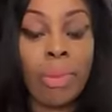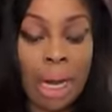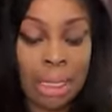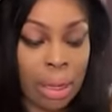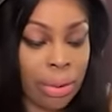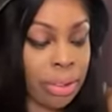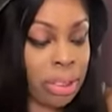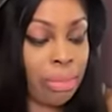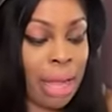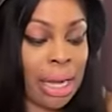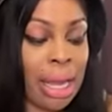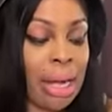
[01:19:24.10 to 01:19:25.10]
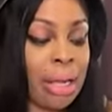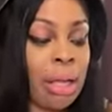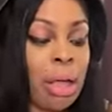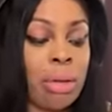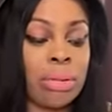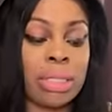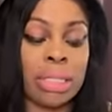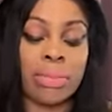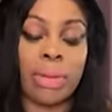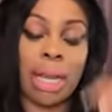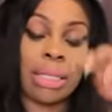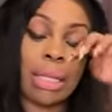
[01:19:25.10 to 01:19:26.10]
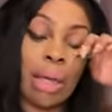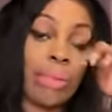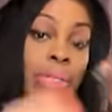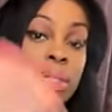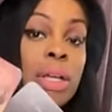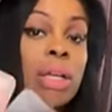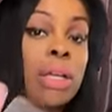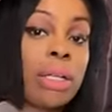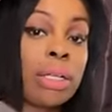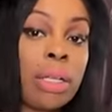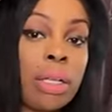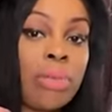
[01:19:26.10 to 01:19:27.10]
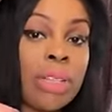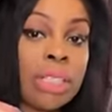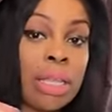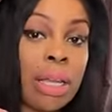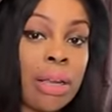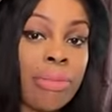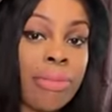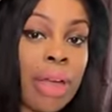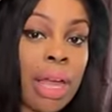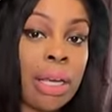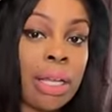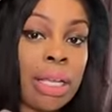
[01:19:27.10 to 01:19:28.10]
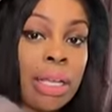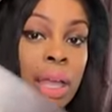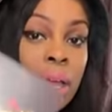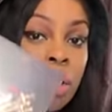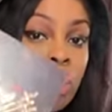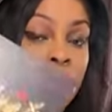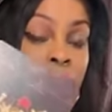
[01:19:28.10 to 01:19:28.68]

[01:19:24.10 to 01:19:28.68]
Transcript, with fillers: I told you about that occultist, what I told you. Look, was clarifying it. Queen